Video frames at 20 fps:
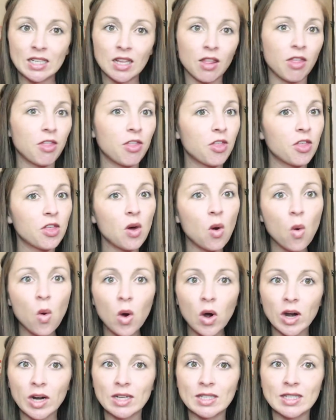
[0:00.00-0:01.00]
and
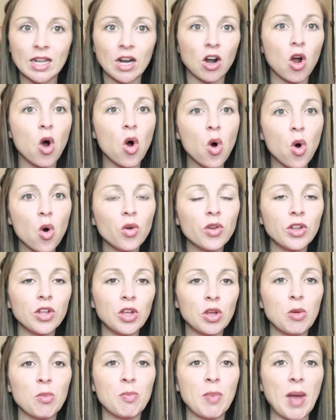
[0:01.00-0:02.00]
thorns that are
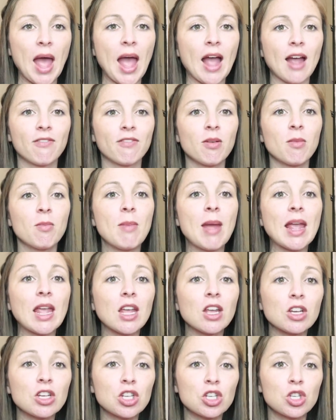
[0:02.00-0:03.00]
holding you back from
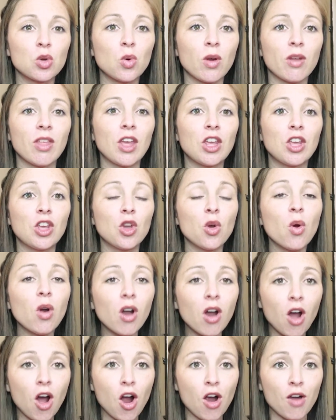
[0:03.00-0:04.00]
making sure that
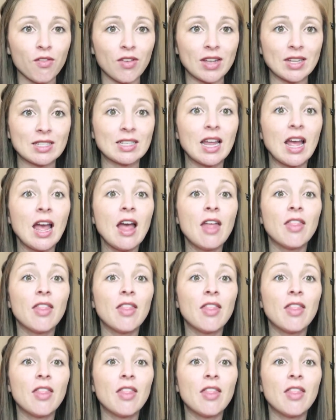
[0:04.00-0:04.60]
your harvest,